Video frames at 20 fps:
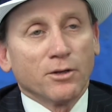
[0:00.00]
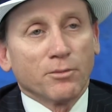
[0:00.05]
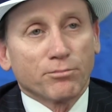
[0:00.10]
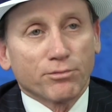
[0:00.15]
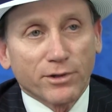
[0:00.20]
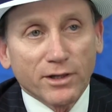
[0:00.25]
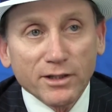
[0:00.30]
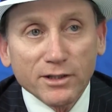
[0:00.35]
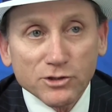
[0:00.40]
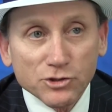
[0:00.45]

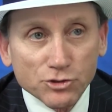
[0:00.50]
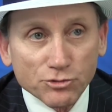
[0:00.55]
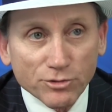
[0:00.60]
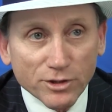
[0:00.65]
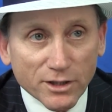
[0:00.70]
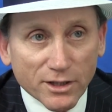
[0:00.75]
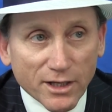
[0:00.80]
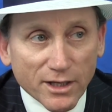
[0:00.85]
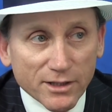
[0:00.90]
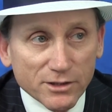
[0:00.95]
Brain
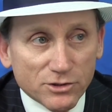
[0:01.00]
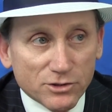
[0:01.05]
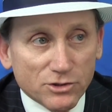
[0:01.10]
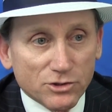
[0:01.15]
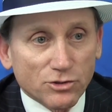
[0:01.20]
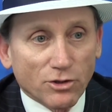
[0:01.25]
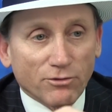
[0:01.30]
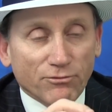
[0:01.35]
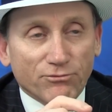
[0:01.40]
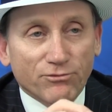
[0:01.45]
injury
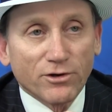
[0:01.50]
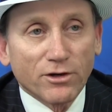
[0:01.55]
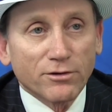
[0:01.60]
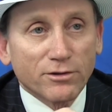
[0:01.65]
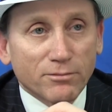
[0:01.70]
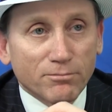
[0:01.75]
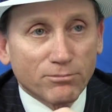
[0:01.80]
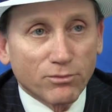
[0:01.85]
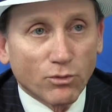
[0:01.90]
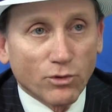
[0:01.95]
cases are
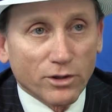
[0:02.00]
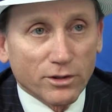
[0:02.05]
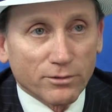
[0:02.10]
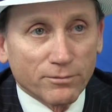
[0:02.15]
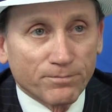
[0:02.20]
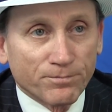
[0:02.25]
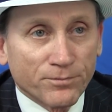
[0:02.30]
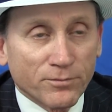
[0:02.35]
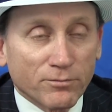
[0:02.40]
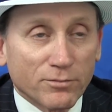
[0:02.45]
very
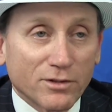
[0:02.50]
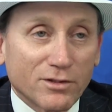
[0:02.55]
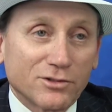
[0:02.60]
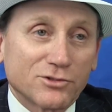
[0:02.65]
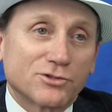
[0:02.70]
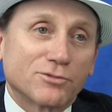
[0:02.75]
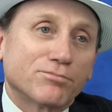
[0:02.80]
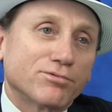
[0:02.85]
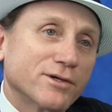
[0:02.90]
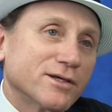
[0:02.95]
important
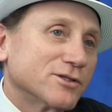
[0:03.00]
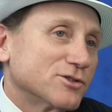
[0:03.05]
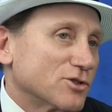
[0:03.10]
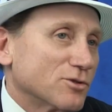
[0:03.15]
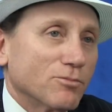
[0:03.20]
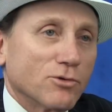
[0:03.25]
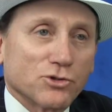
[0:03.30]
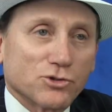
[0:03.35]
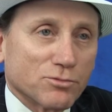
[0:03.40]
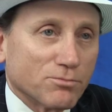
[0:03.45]
because the brain is
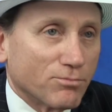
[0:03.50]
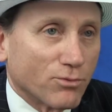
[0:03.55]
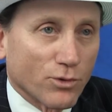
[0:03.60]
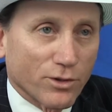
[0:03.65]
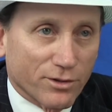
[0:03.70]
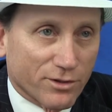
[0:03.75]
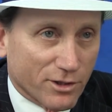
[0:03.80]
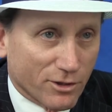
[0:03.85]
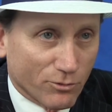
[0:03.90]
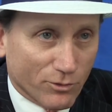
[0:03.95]
the most
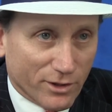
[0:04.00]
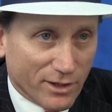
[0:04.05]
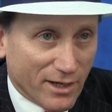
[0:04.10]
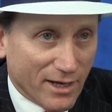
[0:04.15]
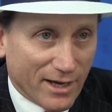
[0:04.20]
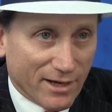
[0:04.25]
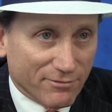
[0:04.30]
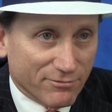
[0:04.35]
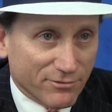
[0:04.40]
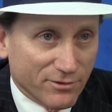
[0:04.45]
important thing we
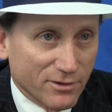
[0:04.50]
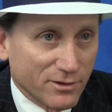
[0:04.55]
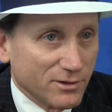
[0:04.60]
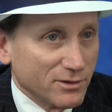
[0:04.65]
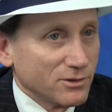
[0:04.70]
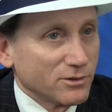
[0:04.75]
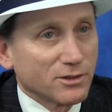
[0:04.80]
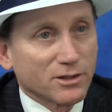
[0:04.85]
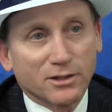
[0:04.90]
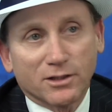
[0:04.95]
have.
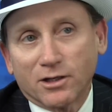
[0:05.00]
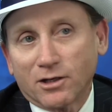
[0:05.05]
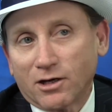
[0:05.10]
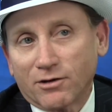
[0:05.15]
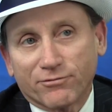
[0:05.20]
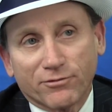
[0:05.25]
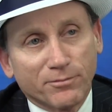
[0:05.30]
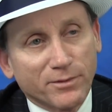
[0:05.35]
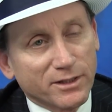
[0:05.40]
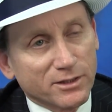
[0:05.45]
You could cut
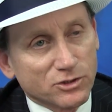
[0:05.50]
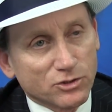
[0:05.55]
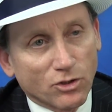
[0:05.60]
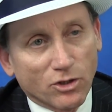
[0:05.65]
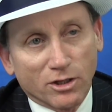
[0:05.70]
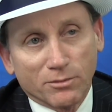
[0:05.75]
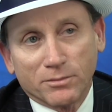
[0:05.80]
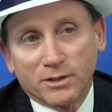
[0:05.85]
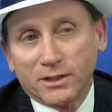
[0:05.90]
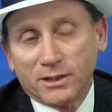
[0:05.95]
off a man's
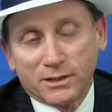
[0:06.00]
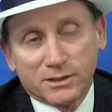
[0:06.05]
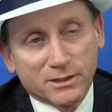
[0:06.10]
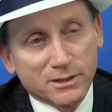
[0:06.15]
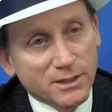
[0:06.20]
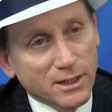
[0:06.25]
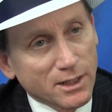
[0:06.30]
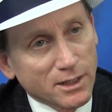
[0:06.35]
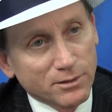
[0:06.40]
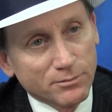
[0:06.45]
arm, it's
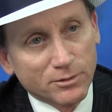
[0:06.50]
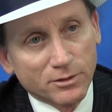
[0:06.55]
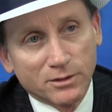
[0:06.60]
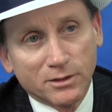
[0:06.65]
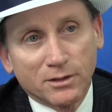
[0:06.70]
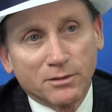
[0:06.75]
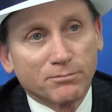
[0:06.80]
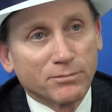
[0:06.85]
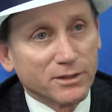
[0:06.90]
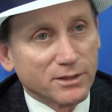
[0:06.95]
terrible,
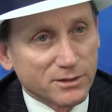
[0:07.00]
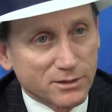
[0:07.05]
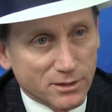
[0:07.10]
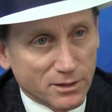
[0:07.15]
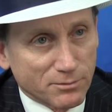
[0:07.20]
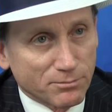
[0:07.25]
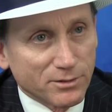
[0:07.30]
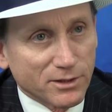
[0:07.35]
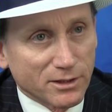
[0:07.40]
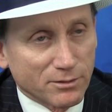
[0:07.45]
but he's
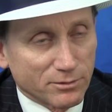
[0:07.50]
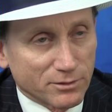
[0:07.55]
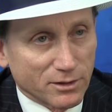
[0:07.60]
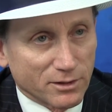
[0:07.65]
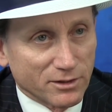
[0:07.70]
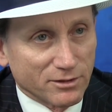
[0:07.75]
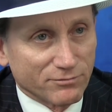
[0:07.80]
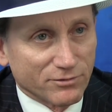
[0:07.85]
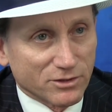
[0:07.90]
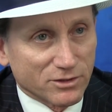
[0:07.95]
going to be able to
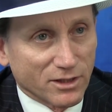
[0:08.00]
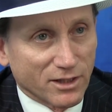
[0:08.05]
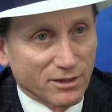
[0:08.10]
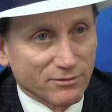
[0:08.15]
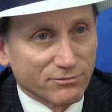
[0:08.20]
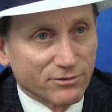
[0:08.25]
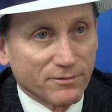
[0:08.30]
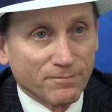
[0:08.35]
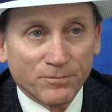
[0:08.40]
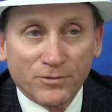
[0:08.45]
live his
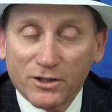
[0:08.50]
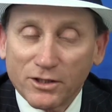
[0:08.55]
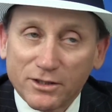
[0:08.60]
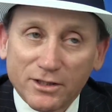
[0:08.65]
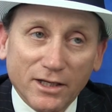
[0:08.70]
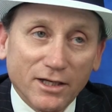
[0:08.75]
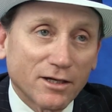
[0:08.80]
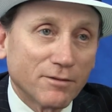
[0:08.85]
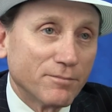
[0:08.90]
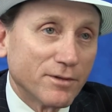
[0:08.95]
life. You
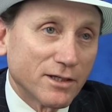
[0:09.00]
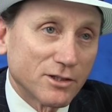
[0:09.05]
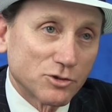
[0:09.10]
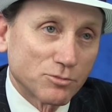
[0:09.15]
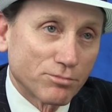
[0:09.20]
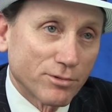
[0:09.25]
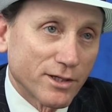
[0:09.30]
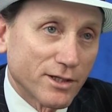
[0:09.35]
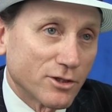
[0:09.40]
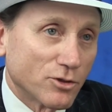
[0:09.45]
take a man's
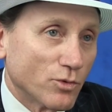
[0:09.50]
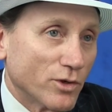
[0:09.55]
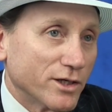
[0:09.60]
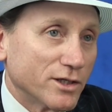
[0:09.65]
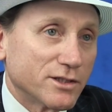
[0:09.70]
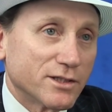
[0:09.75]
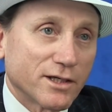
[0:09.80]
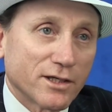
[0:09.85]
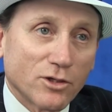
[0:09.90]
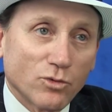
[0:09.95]
brain away,
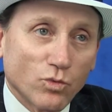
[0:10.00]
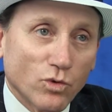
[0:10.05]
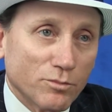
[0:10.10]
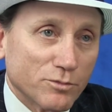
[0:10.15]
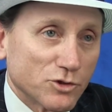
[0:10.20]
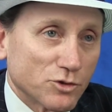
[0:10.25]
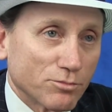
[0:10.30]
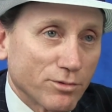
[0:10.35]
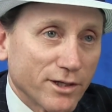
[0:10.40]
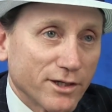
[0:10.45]
you take a
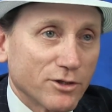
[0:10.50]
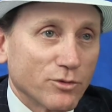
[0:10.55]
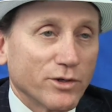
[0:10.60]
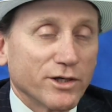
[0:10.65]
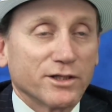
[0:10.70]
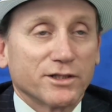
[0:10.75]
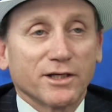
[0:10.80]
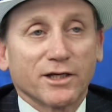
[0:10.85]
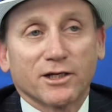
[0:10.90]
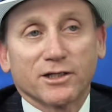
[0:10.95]
woman's brain
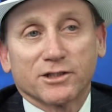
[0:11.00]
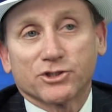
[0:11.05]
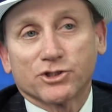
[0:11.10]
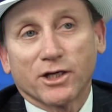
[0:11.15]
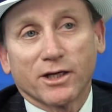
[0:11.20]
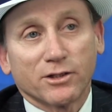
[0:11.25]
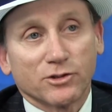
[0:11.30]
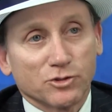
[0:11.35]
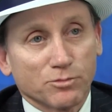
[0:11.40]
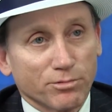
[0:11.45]
away, you take a
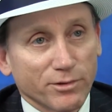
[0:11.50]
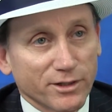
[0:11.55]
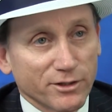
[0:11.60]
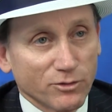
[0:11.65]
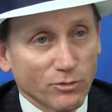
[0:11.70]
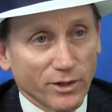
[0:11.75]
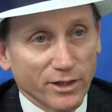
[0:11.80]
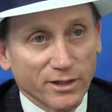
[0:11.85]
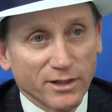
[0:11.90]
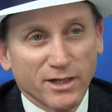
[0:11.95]
child's brain
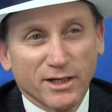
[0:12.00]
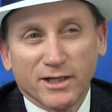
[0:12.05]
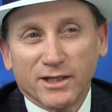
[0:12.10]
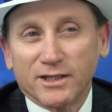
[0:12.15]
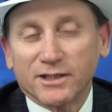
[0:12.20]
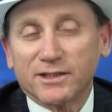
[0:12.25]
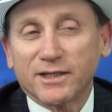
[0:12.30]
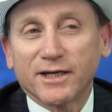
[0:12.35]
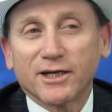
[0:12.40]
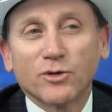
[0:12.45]
away,
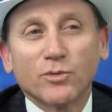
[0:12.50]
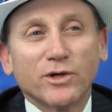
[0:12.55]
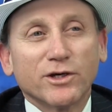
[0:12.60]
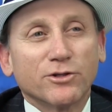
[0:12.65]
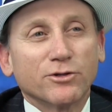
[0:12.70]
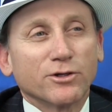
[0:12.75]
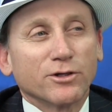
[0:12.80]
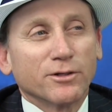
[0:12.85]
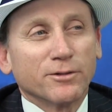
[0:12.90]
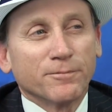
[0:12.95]
you take away
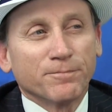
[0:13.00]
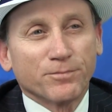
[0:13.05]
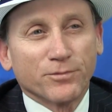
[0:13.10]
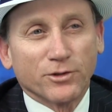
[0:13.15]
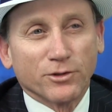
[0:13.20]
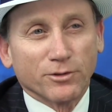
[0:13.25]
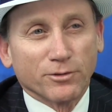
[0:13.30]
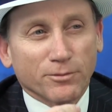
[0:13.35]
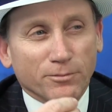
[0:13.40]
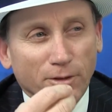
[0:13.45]
their
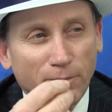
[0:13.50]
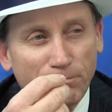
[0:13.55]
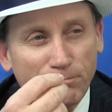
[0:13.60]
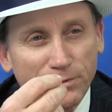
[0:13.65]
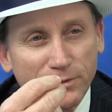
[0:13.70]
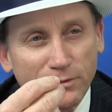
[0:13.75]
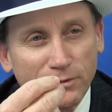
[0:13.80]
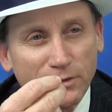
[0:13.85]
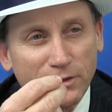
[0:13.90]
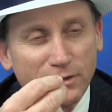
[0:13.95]

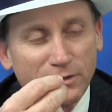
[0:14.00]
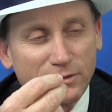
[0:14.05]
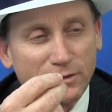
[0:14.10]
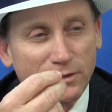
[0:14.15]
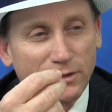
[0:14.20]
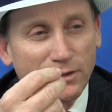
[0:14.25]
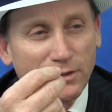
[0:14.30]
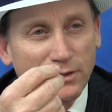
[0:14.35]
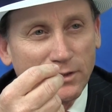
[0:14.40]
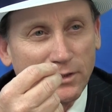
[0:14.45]
ability
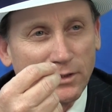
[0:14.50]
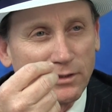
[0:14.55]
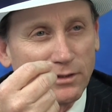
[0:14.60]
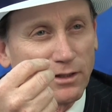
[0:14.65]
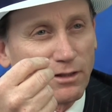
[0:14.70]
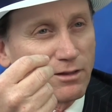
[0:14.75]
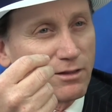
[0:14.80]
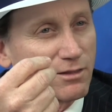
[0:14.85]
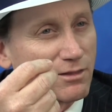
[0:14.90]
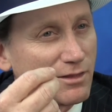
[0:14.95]
to
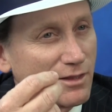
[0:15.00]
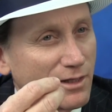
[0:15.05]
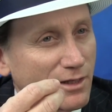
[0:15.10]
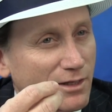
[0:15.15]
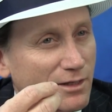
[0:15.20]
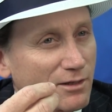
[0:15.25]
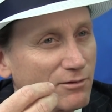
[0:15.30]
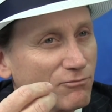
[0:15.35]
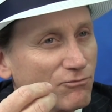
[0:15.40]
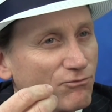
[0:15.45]

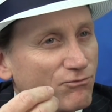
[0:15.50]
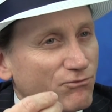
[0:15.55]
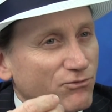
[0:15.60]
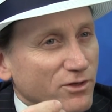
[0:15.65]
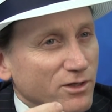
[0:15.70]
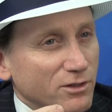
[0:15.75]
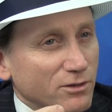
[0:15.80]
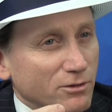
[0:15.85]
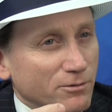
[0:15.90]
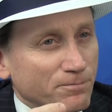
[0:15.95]
think and
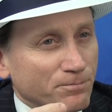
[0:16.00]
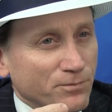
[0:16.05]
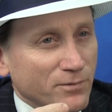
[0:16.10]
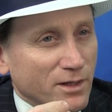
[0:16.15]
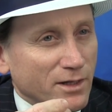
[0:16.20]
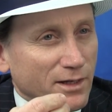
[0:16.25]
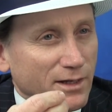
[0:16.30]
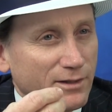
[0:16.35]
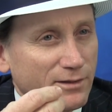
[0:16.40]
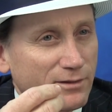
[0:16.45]
feel
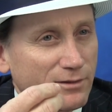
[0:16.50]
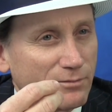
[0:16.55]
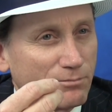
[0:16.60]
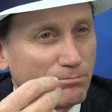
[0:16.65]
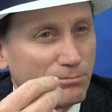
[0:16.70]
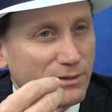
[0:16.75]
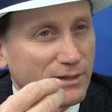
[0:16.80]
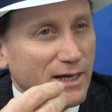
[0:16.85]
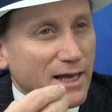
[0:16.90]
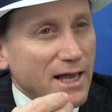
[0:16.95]
and to
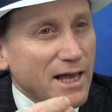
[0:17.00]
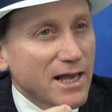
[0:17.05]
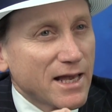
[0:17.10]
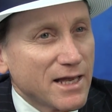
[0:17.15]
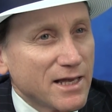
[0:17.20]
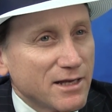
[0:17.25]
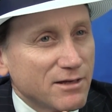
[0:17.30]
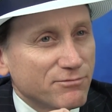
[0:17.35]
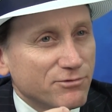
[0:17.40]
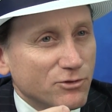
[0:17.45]

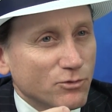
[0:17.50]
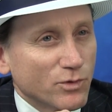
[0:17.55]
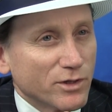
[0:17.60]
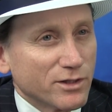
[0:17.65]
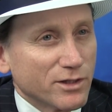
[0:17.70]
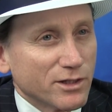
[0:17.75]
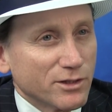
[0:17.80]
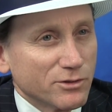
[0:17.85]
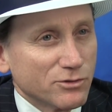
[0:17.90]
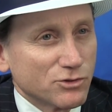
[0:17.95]
behave the way
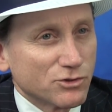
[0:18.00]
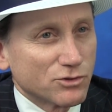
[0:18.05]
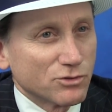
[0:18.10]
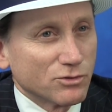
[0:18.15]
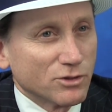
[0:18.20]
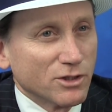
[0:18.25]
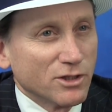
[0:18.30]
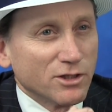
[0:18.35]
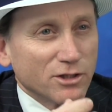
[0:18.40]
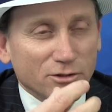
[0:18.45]
they used
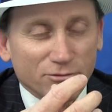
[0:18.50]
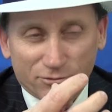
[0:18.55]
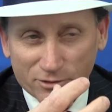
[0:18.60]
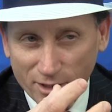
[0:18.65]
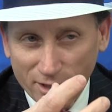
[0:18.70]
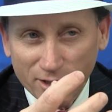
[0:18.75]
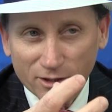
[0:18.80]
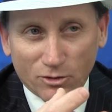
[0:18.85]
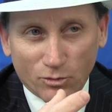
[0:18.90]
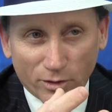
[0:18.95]
to. You've
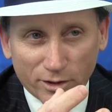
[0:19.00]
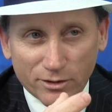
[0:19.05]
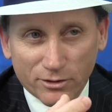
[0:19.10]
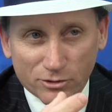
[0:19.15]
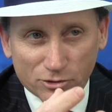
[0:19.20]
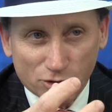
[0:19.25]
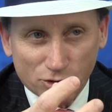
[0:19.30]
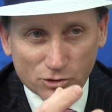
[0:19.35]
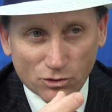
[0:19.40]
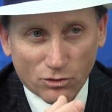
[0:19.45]
taken away
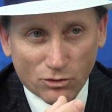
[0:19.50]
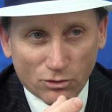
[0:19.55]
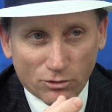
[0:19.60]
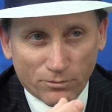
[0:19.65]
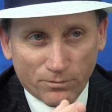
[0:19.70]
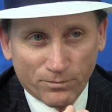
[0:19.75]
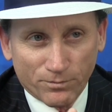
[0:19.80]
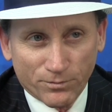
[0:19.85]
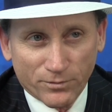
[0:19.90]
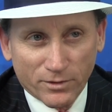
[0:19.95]
their soul.